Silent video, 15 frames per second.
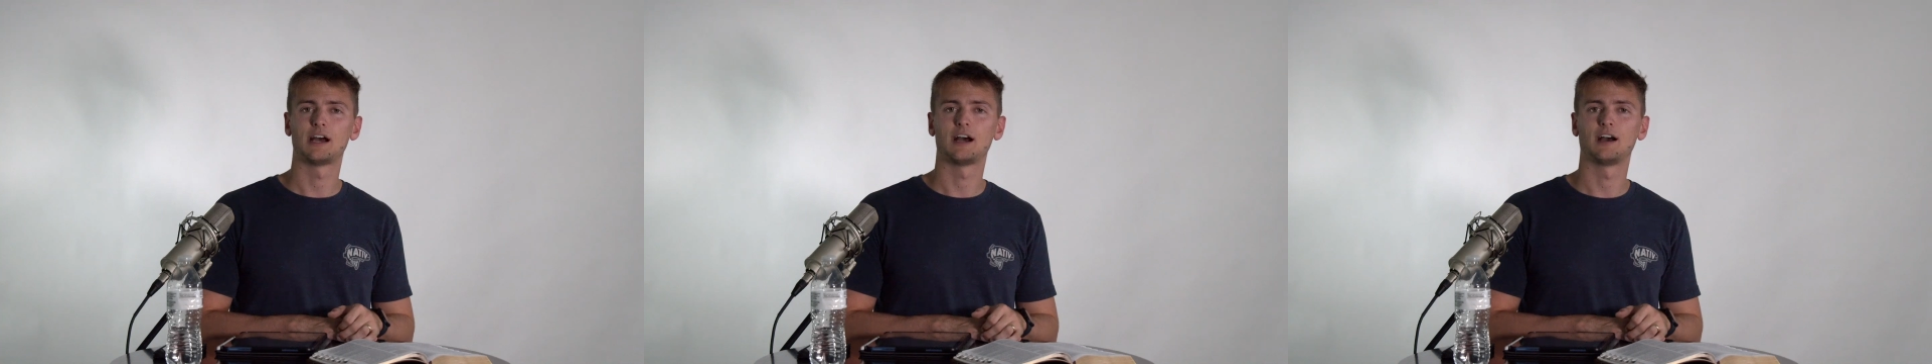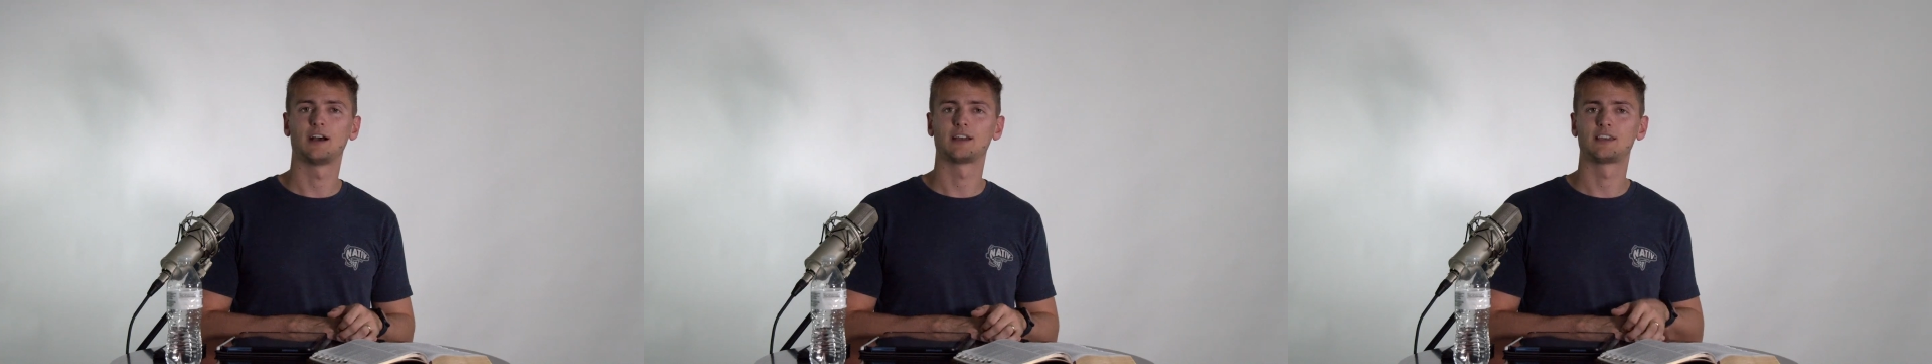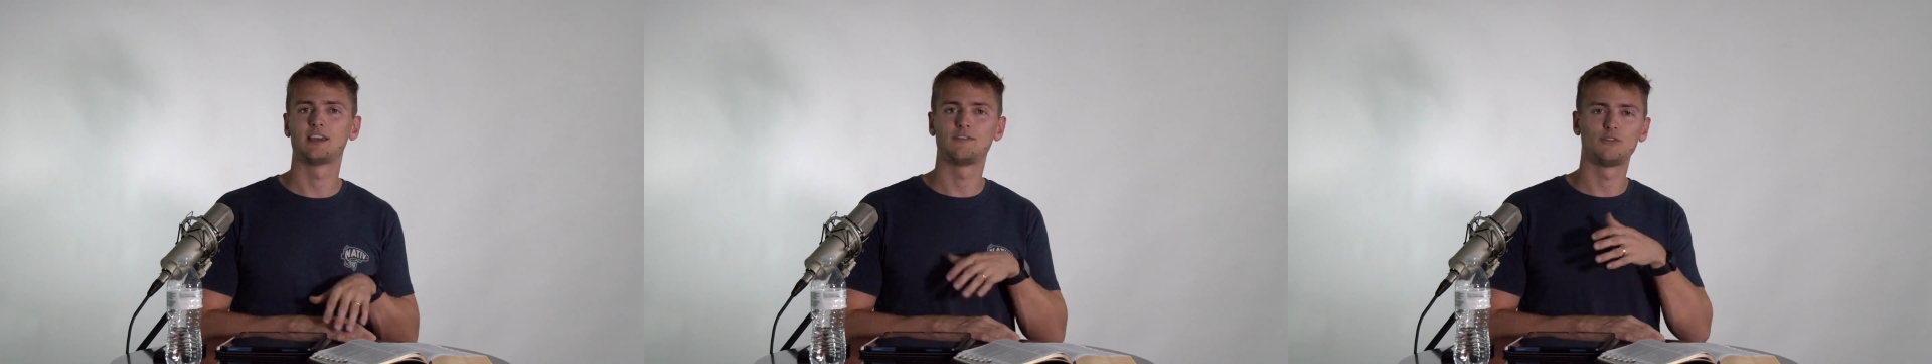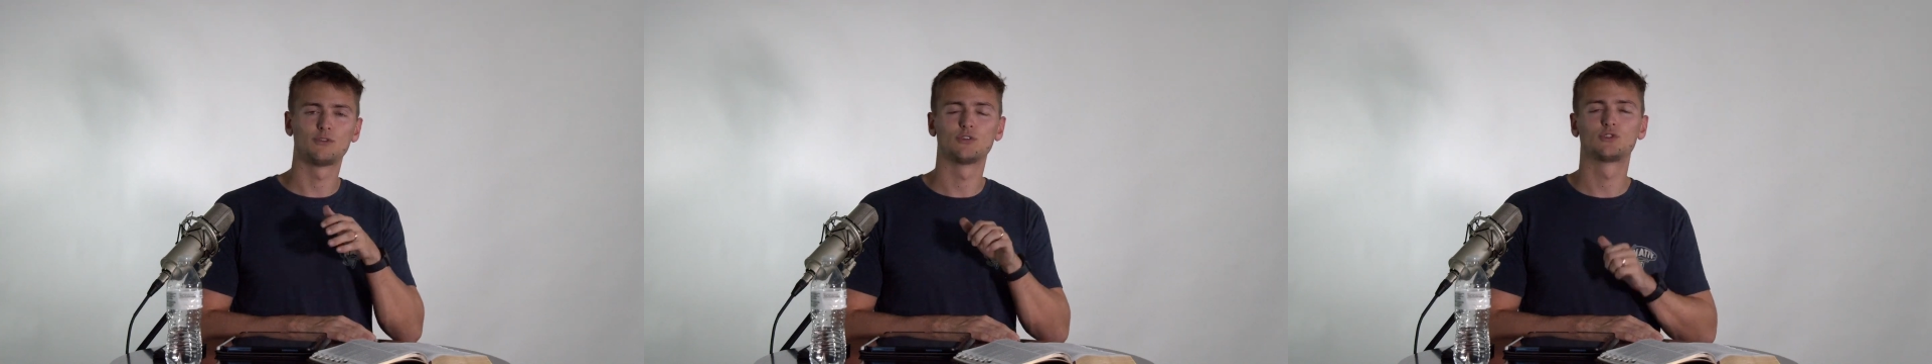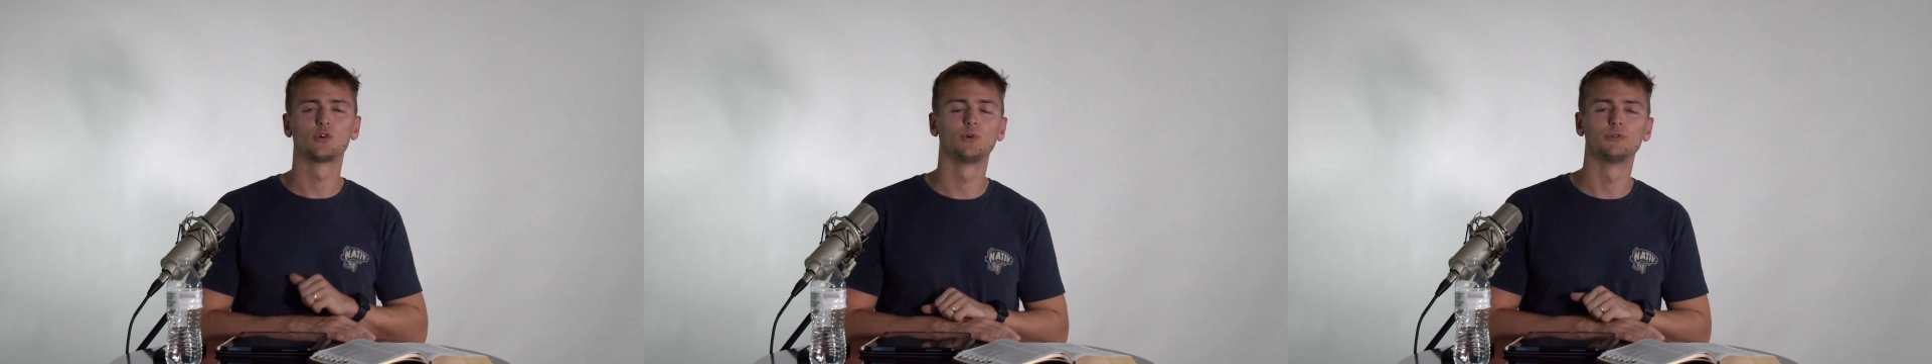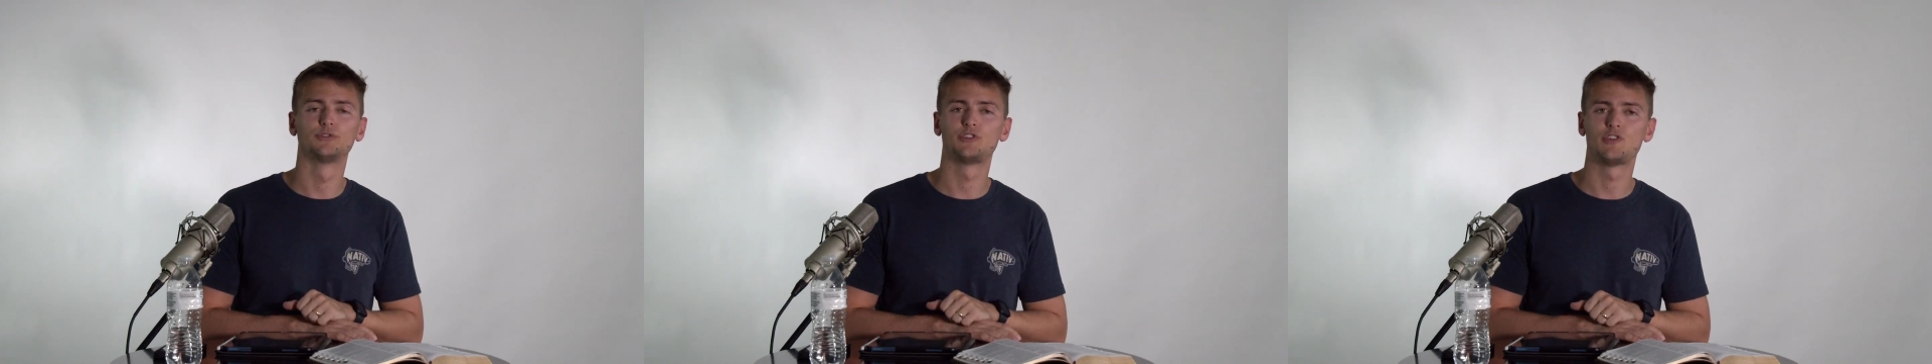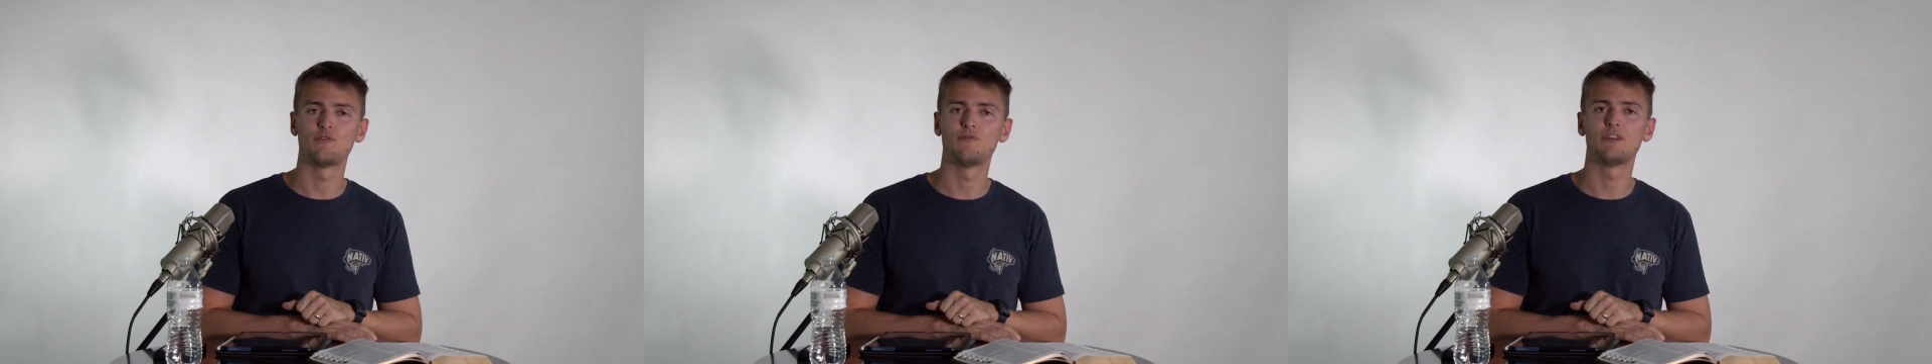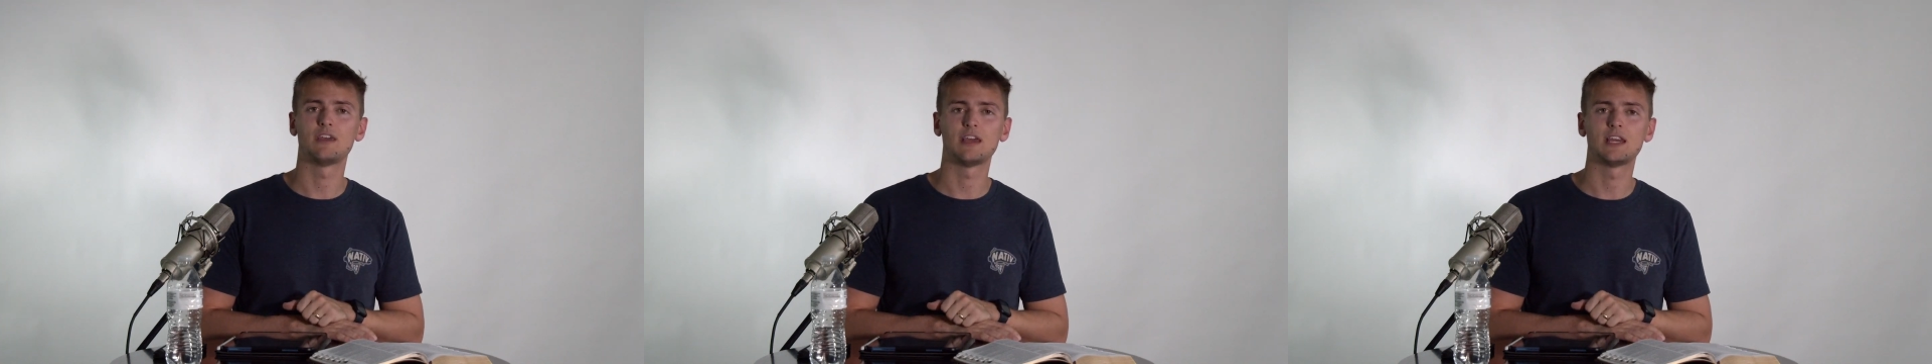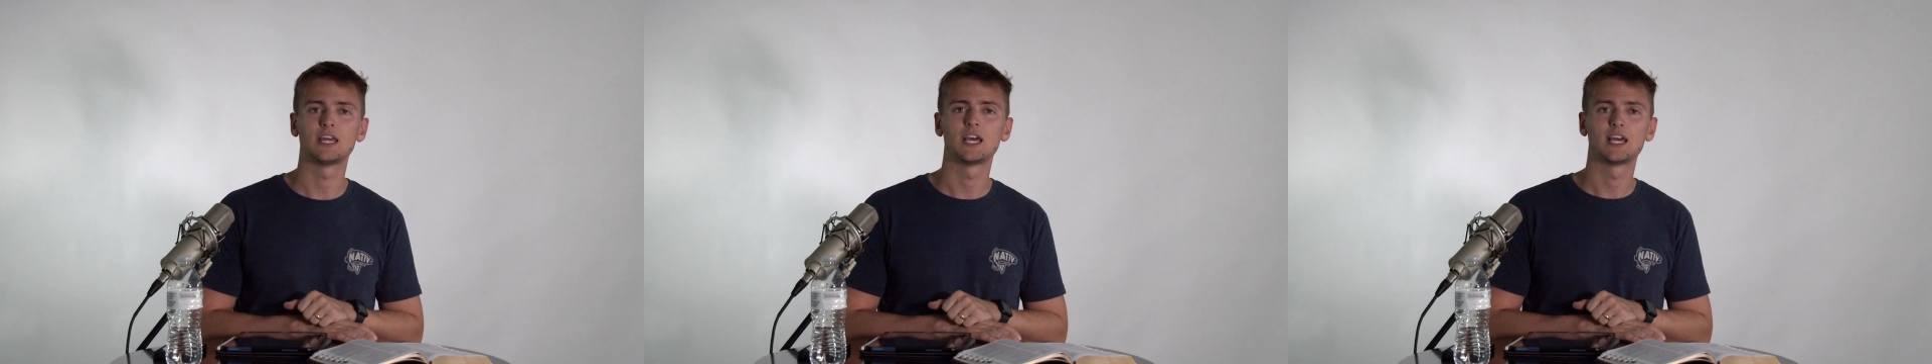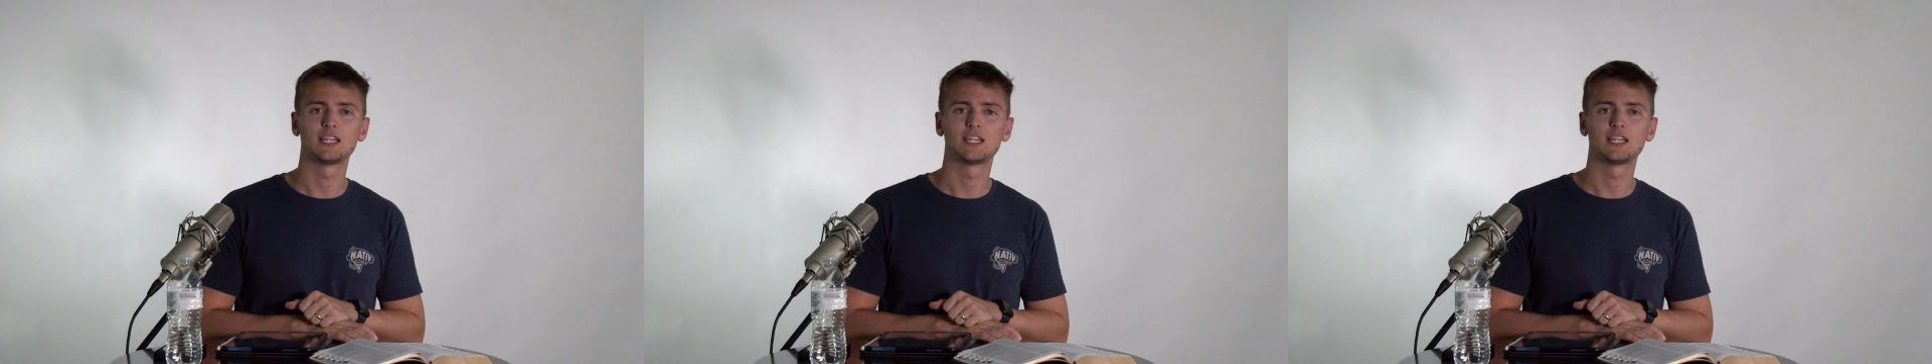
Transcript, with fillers: uh, give you the tools you need